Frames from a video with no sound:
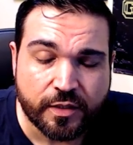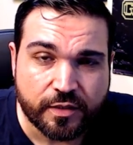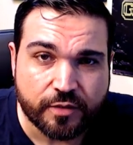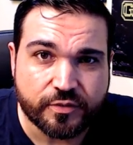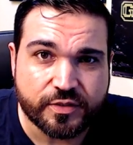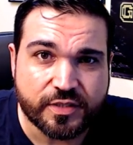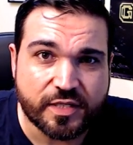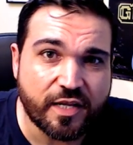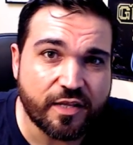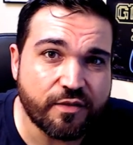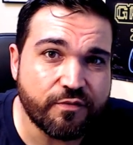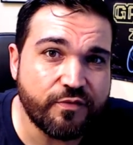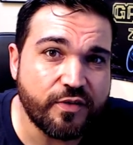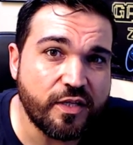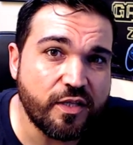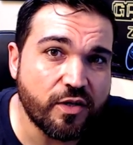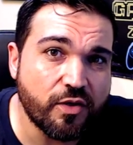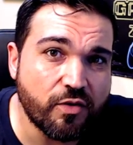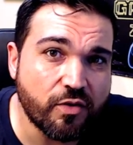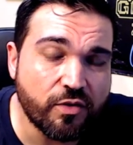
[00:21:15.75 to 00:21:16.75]
There is another
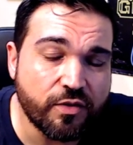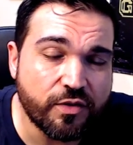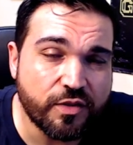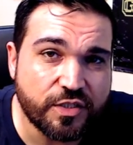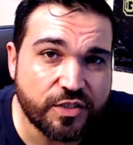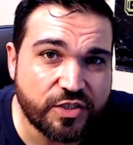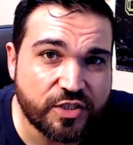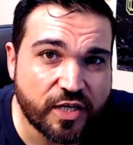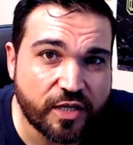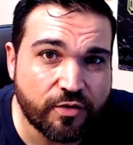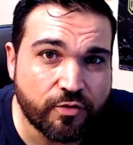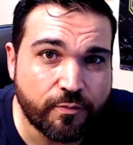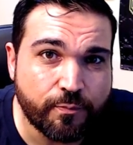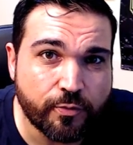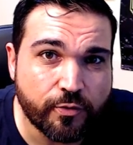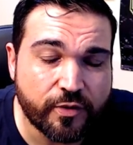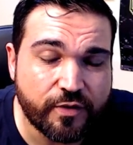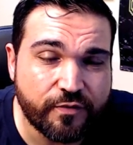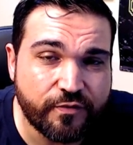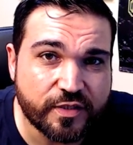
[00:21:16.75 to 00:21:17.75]
video on this channel
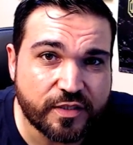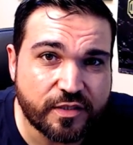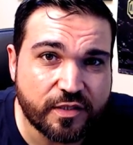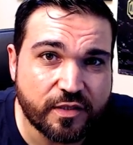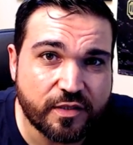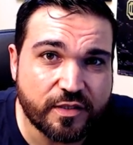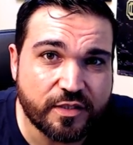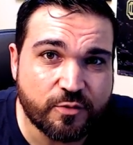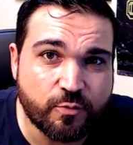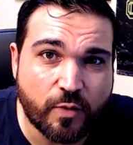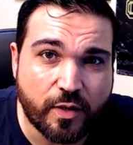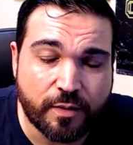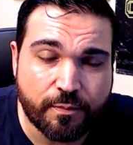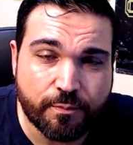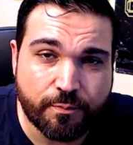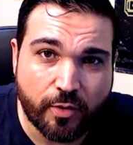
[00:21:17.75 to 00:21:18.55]
previous to this one